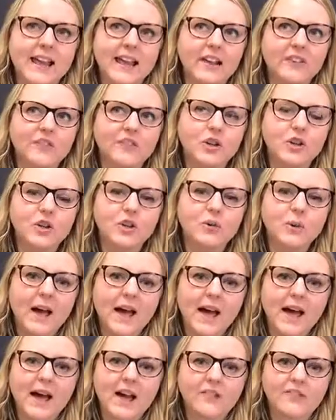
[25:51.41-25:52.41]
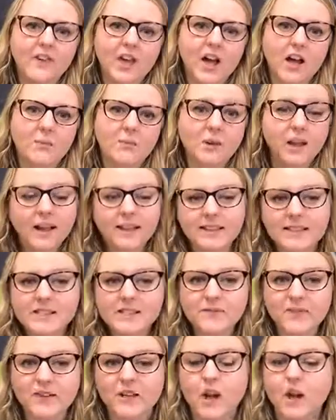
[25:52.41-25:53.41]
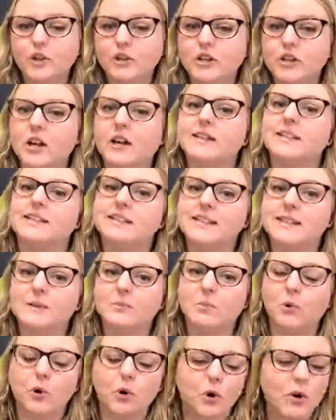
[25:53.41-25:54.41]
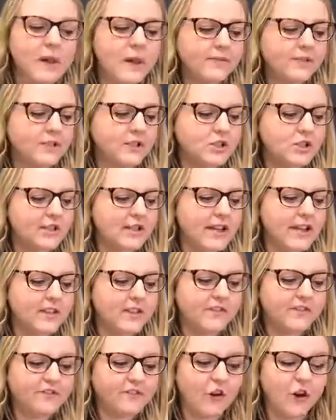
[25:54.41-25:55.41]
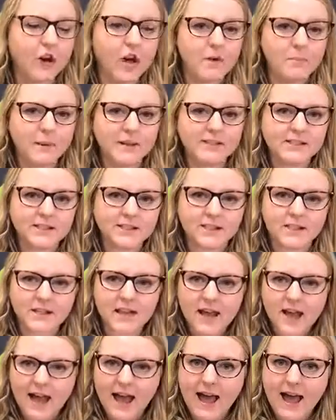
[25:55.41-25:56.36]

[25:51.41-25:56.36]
if you have liked this video and you'd like to see more, then just hit the follow button,